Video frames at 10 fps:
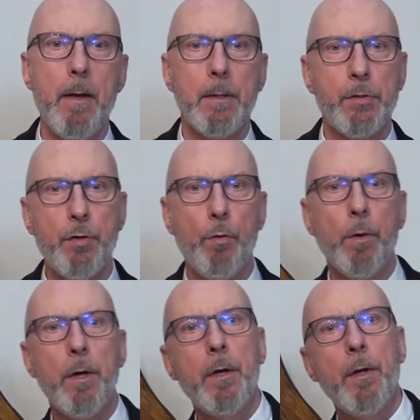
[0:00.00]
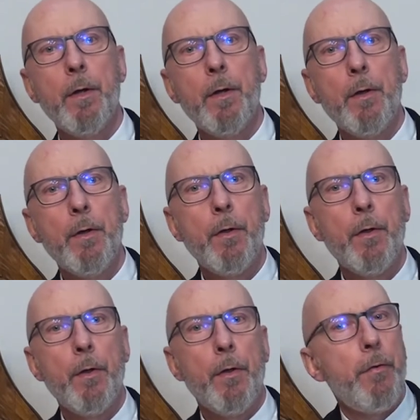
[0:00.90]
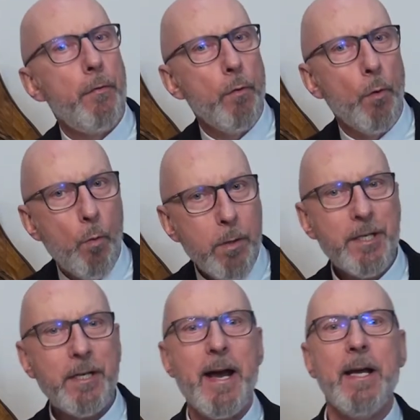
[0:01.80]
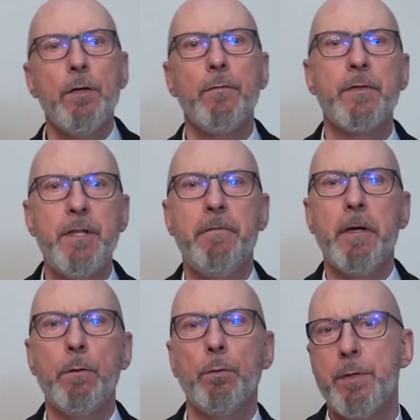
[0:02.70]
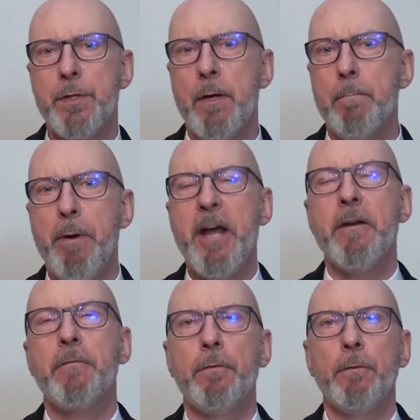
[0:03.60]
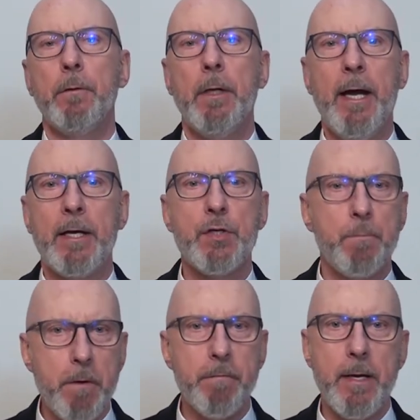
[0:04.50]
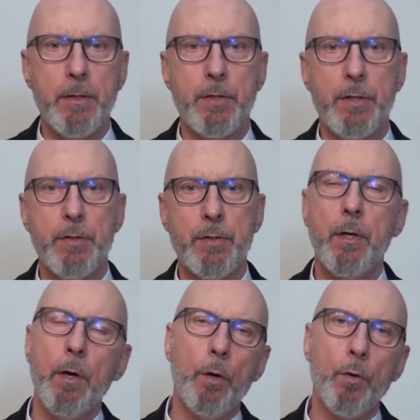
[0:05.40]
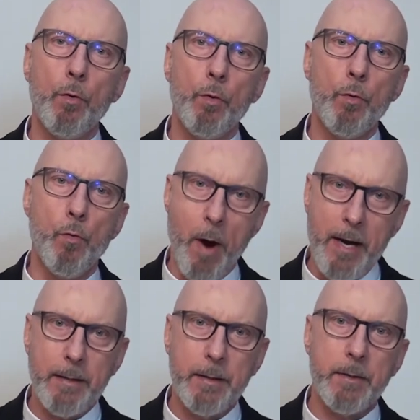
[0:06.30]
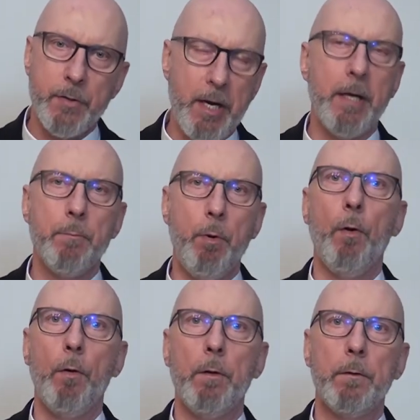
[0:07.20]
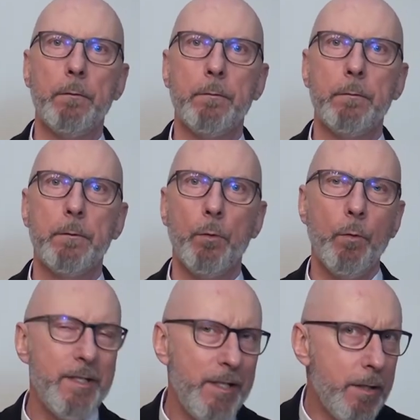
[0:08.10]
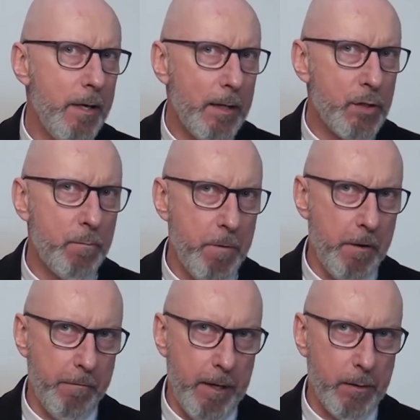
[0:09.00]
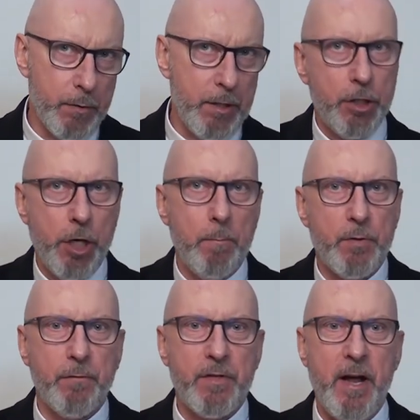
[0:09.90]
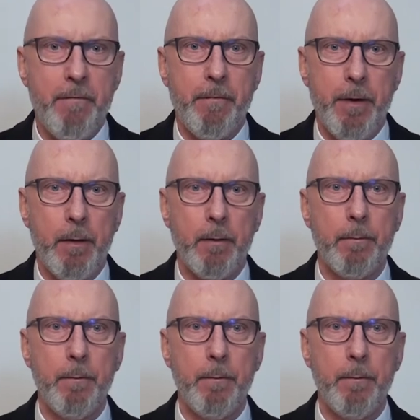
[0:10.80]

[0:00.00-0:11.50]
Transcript: So, through what kind of difficulties and painful experiences went Saint Paul? What did he experience in terms of suffering?